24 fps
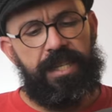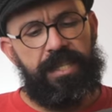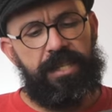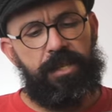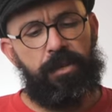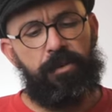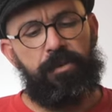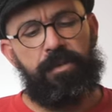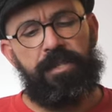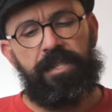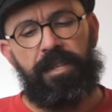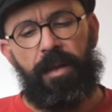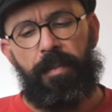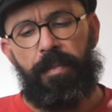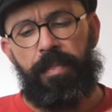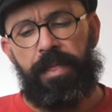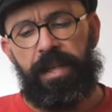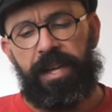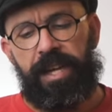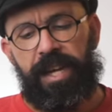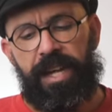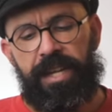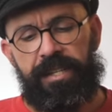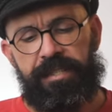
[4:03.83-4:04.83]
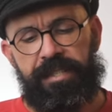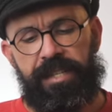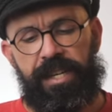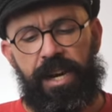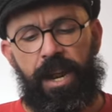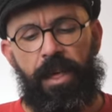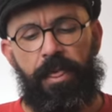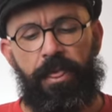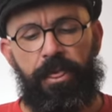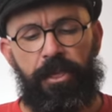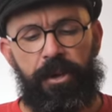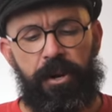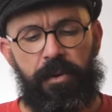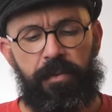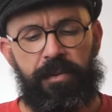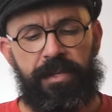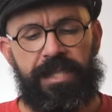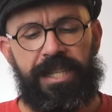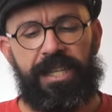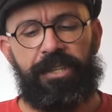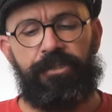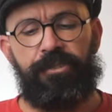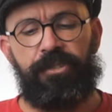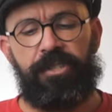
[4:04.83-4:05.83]
So something else that I thought
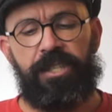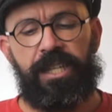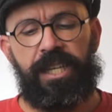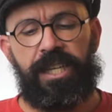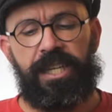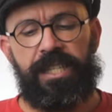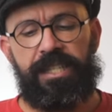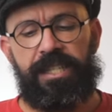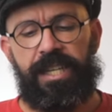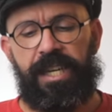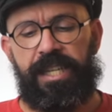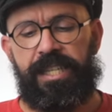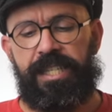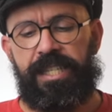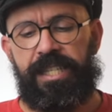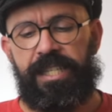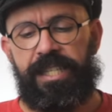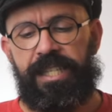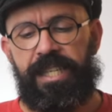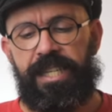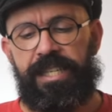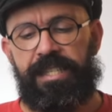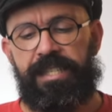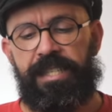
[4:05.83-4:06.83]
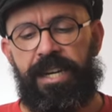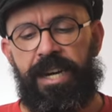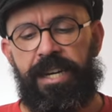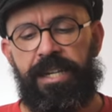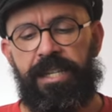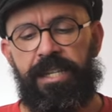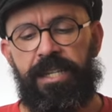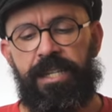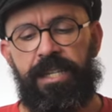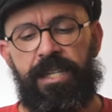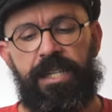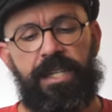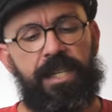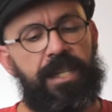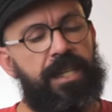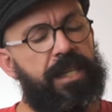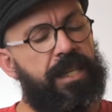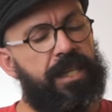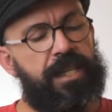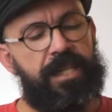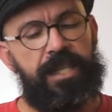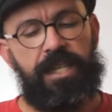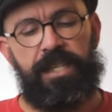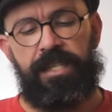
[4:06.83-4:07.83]
was interesting is that this liner
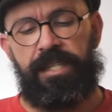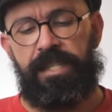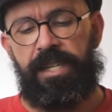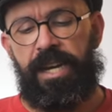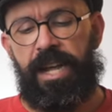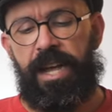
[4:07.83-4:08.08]
doesn't